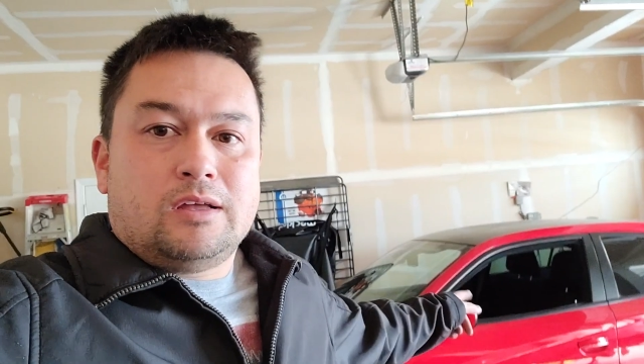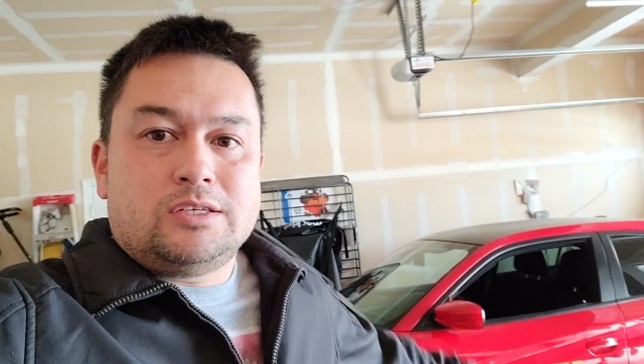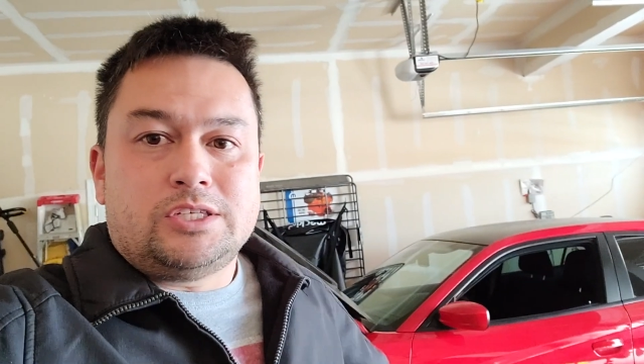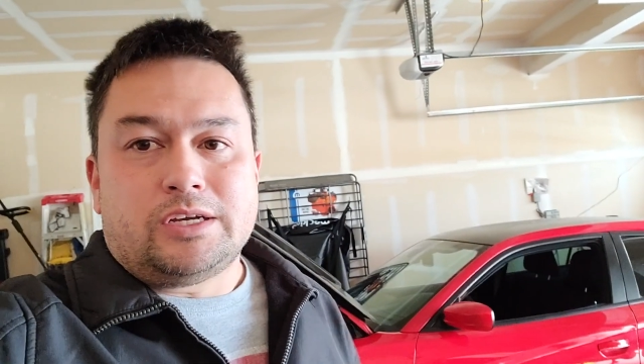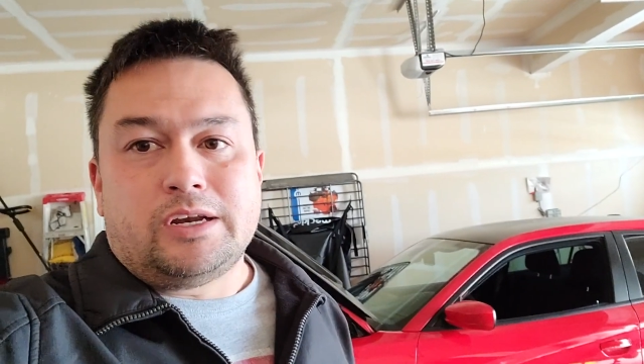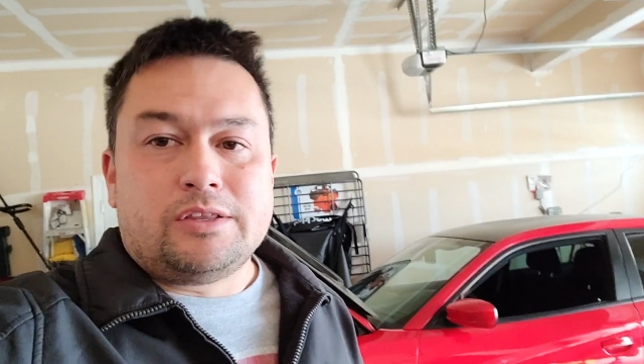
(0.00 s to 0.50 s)

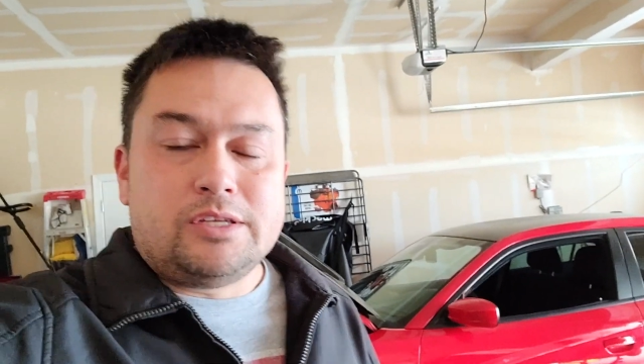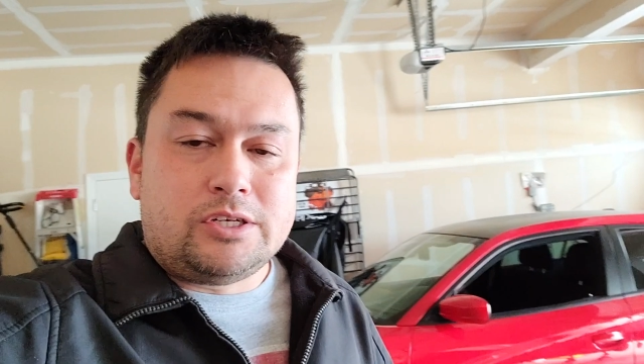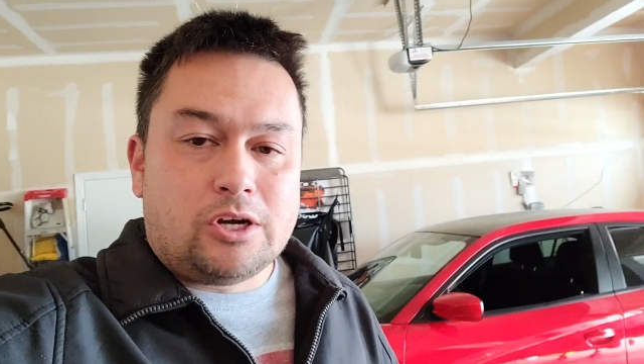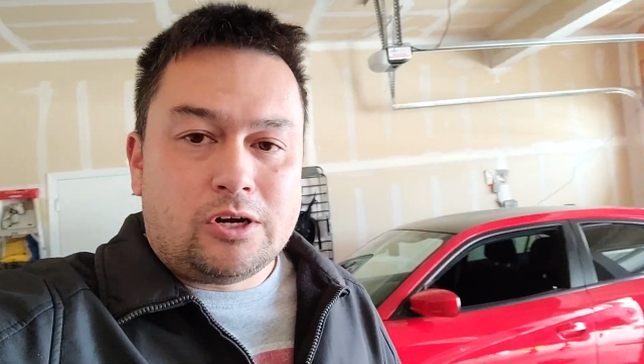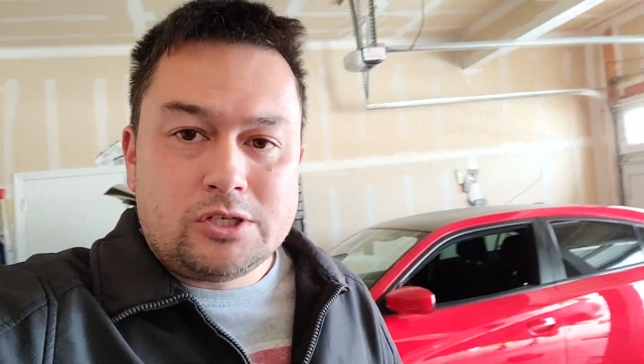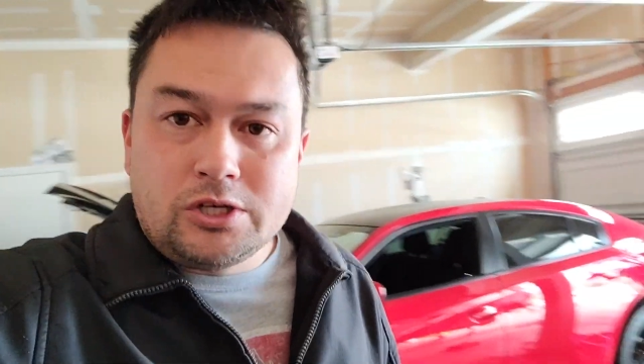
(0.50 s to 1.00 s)
checking out the
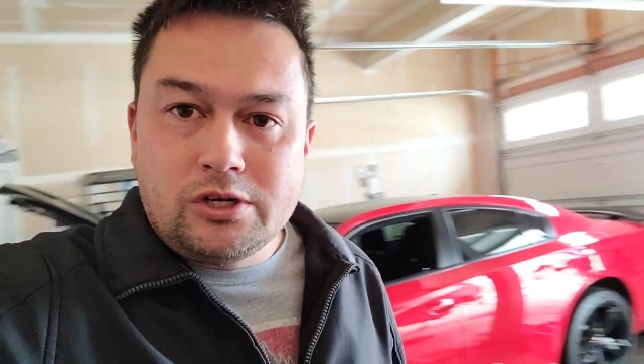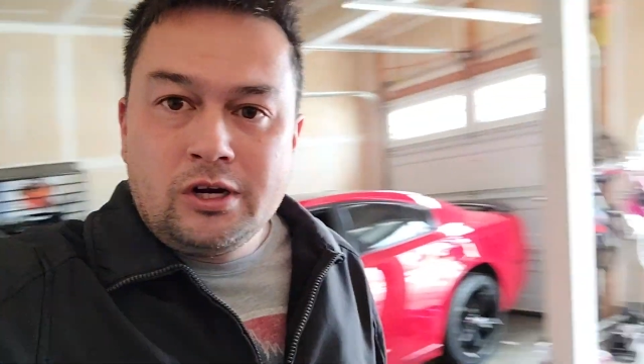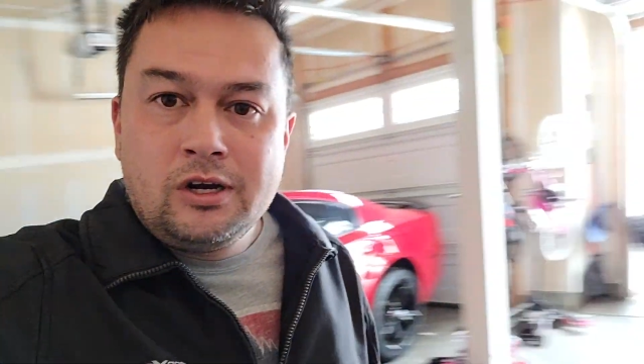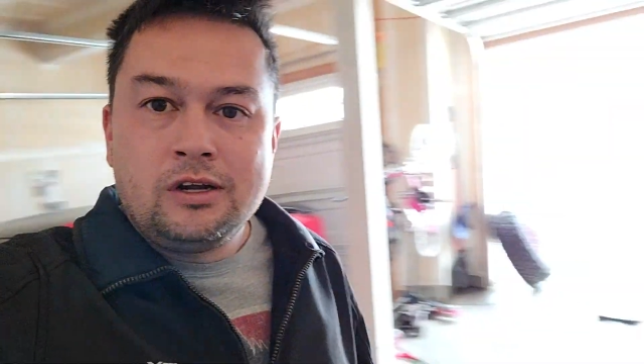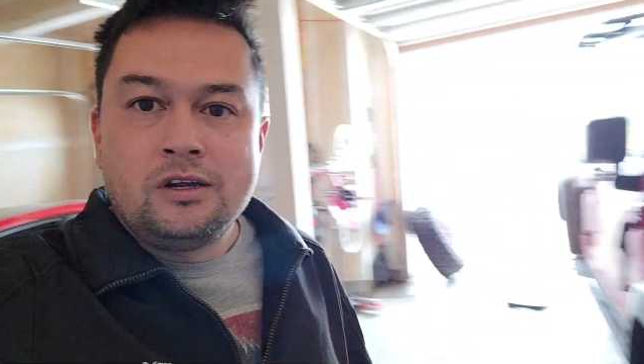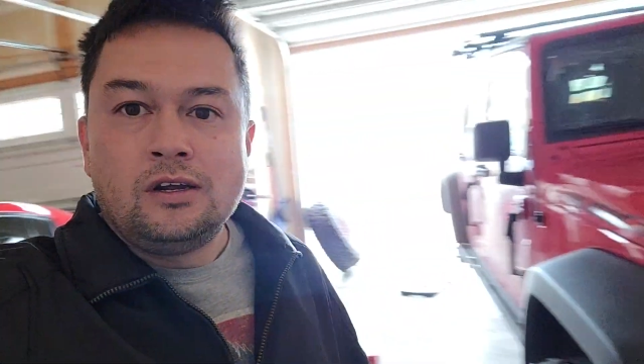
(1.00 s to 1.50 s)
Charger.
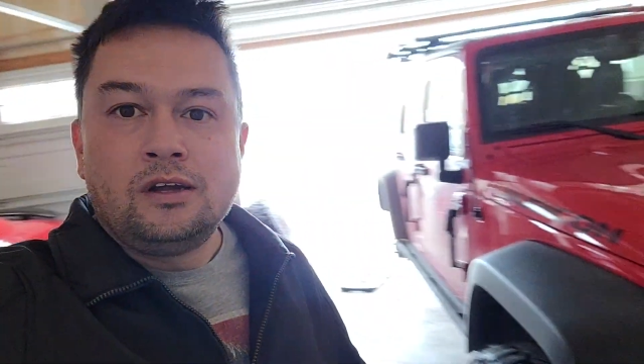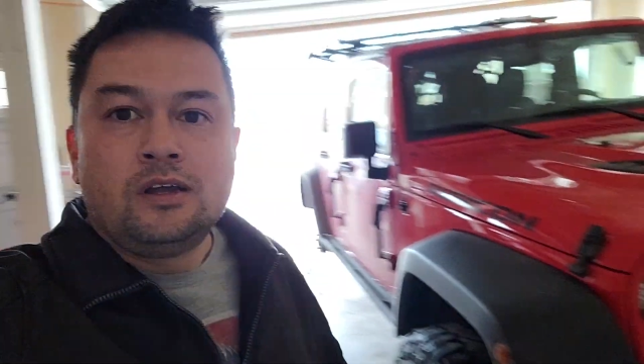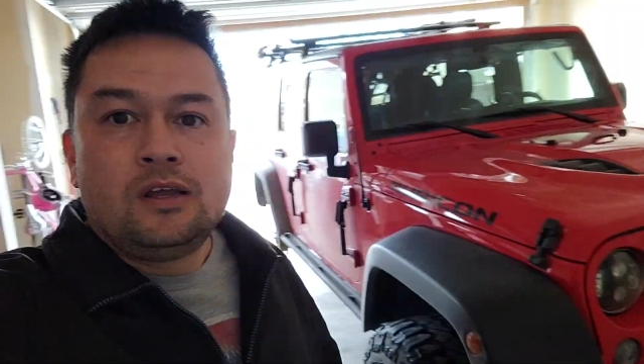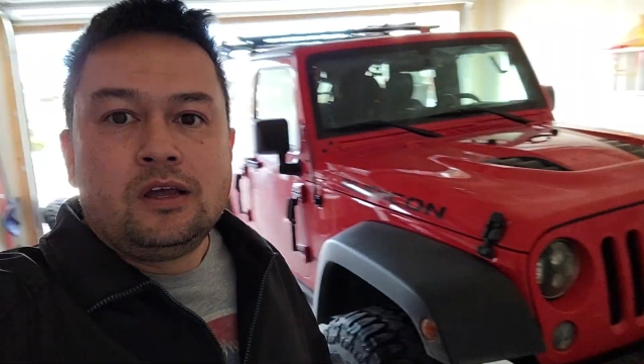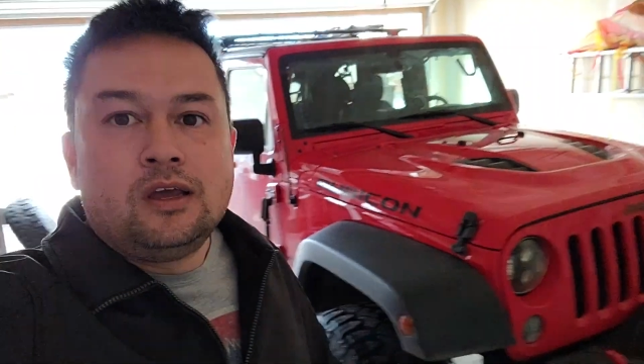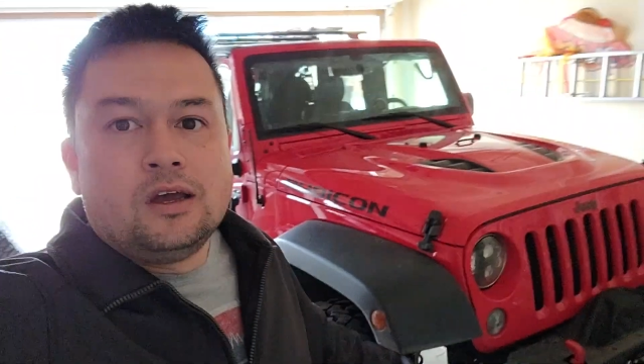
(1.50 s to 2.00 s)

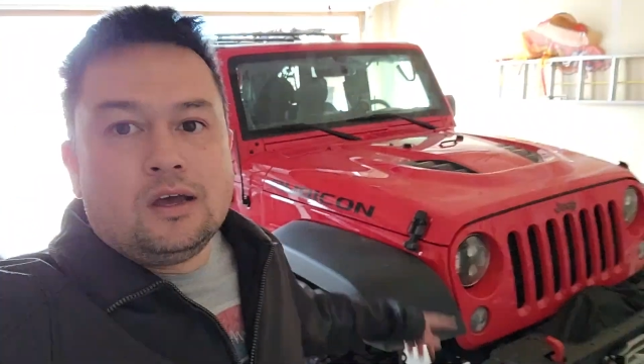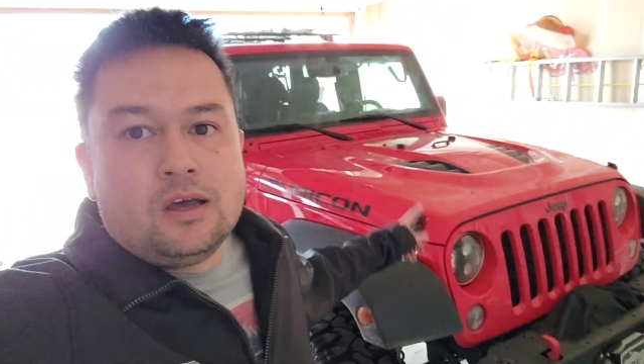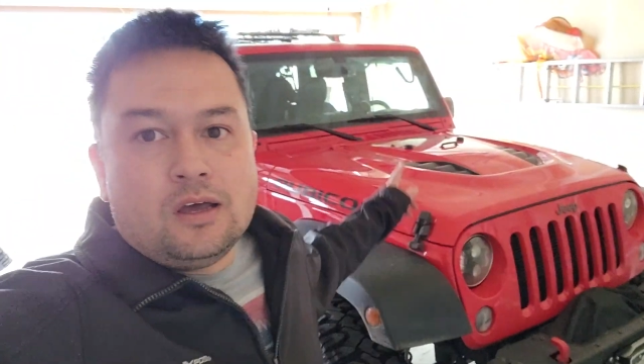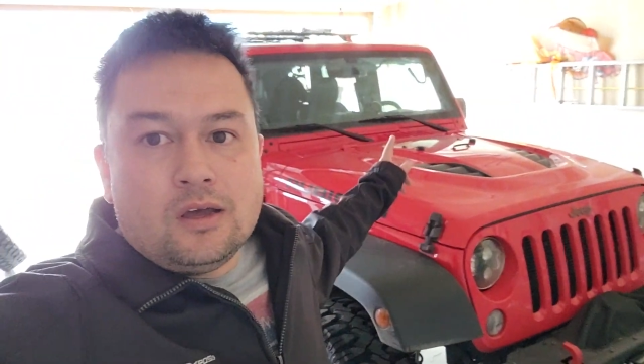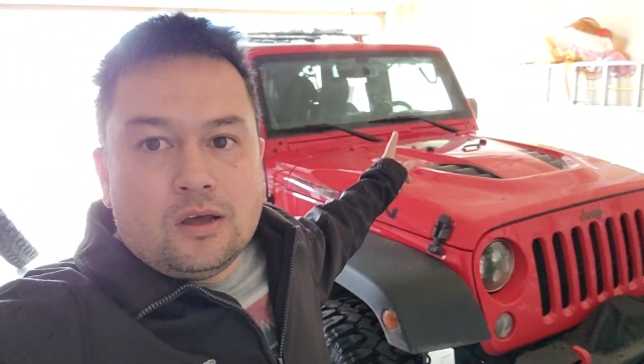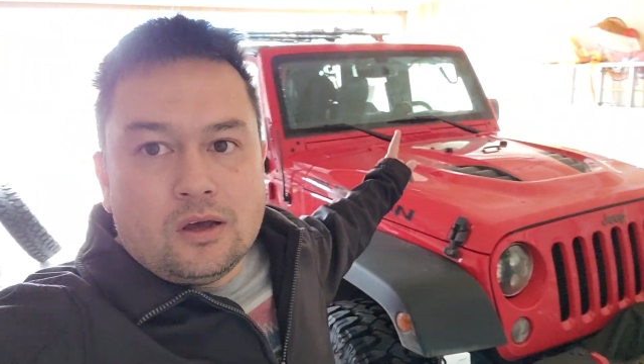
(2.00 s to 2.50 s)

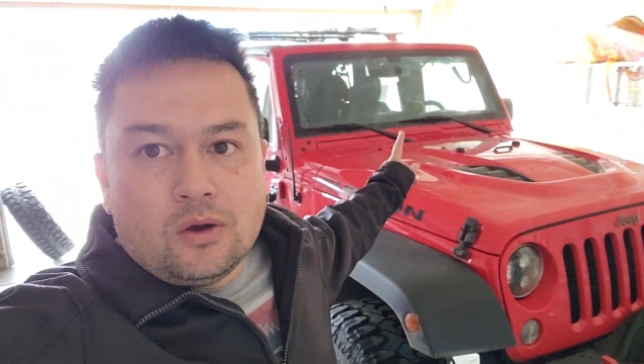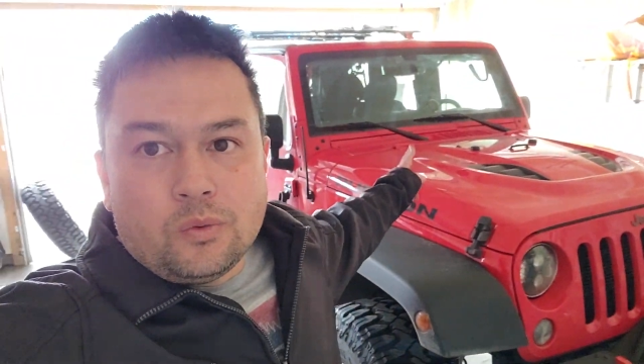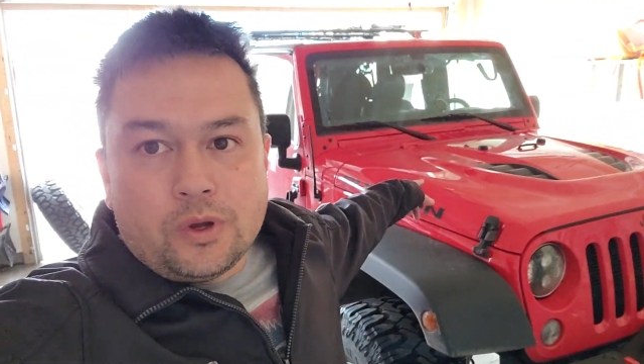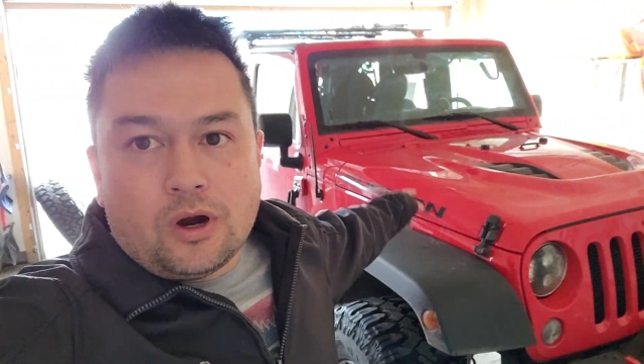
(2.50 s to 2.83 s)
We